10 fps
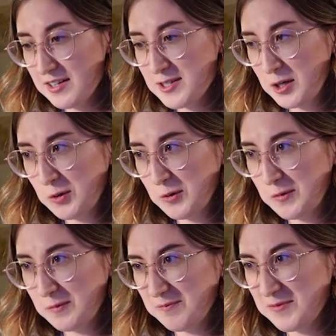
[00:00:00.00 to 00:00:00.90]

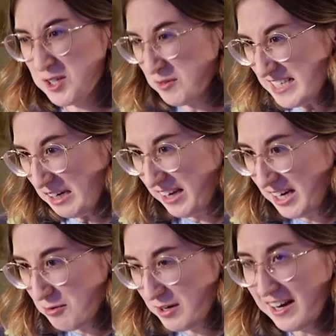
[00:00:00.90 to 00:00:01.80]
So don't tell
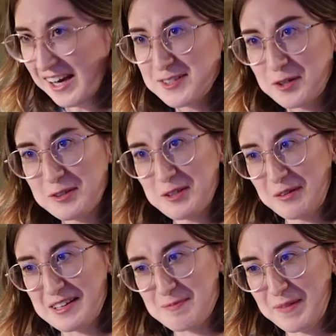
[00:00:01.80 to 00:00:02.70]
anyone I told
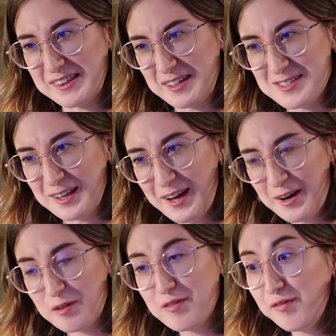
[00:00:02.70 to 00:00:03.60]
you this, but there's a
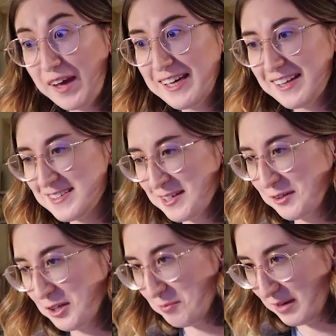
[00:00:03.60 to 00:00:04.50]
lot of fake it
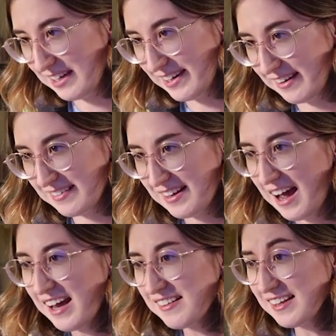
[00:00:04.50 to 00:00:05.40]
till you make it.
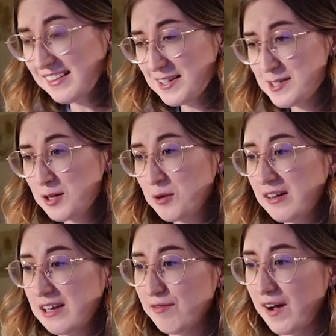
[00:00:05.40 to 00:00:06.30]
I think that's
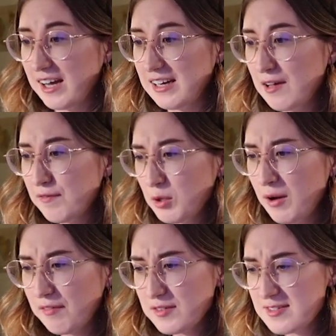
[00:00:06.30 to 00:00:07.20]
totally fine. If
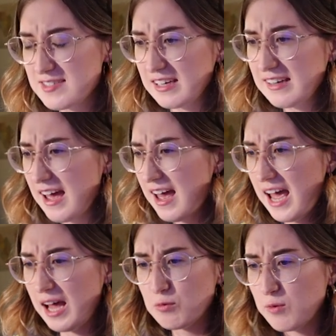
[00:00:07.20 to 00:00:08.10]
you have to sit
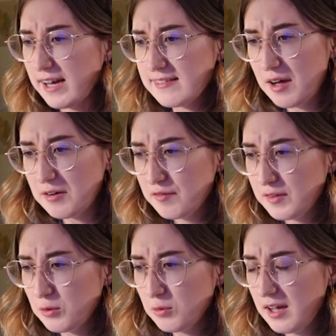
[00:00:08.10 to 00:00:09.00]
and write down a
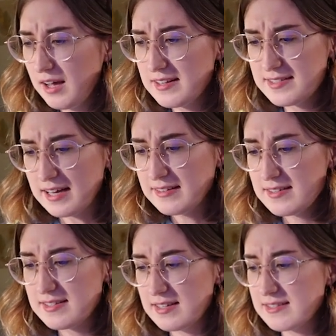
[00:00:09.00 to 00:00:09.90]
few
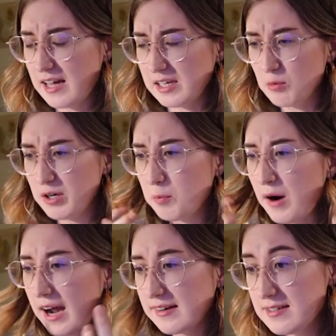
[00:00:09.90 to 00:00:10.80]
sentences that you want to
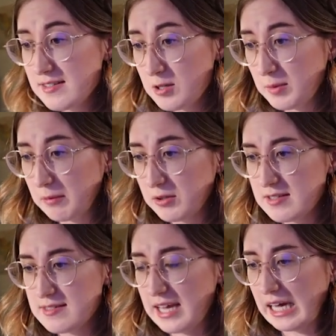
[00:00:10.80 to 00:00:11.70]
practice to be able
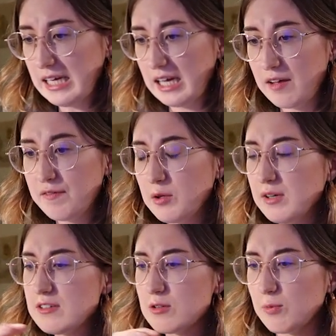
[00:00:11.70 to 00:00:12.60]
to say, if you
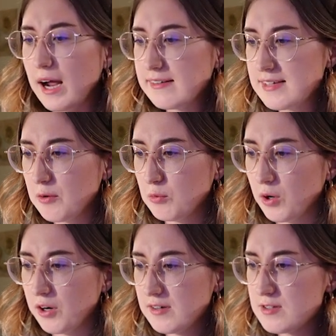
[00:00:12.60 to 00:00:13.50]
need to write down
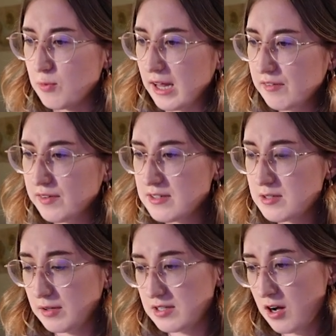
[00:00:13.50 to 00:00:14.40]
words relevant
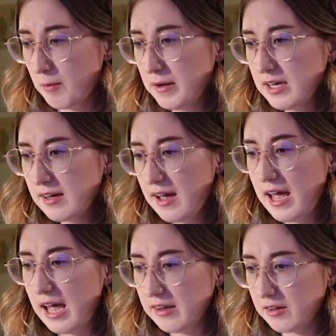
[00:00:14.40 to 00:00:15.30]
to a topic
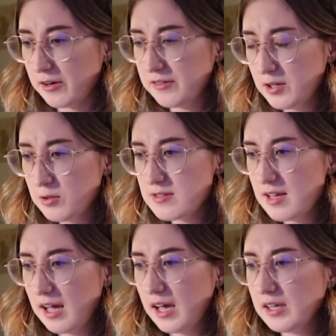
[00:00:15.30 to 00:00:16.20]
and learn
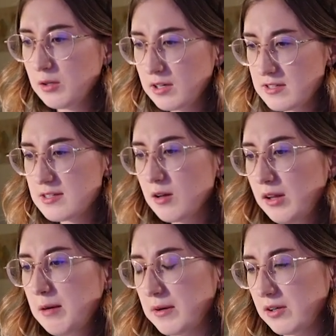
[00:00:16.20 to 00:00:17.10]
those, you can
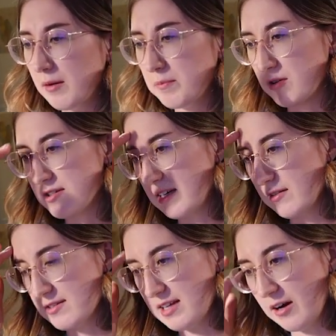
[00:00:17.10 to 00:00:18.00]
slowly build up your
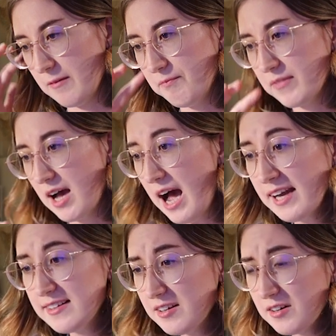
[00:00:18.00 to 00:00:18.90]
skills there.
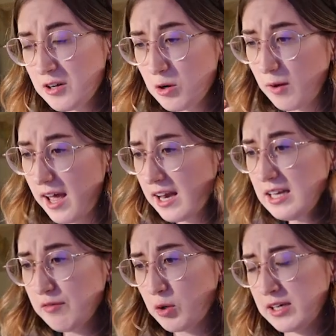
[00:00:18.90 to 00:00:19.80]
I didn't know
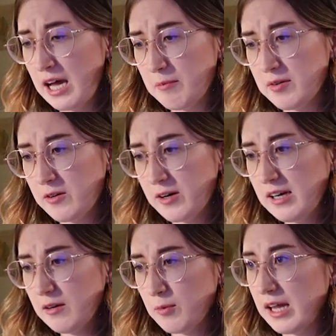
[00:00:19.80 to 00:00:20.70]
any
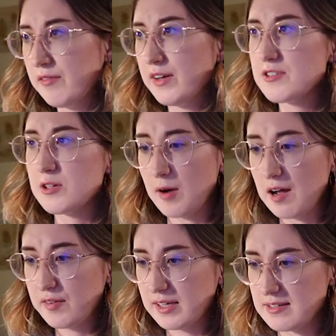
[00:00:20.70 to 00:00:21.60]
vocabulary relevant to
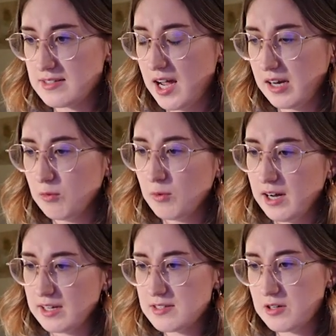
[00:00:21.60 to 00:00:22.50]
graphic design
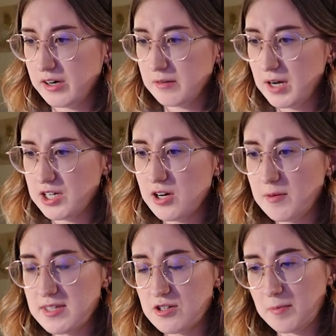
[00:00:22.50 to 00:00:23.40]
when I started my
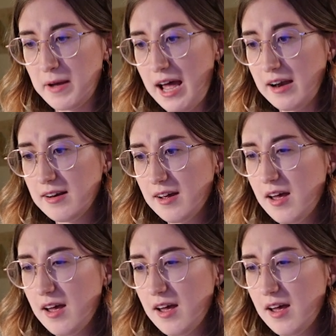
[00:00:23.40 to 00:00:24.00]
jobs in Japan.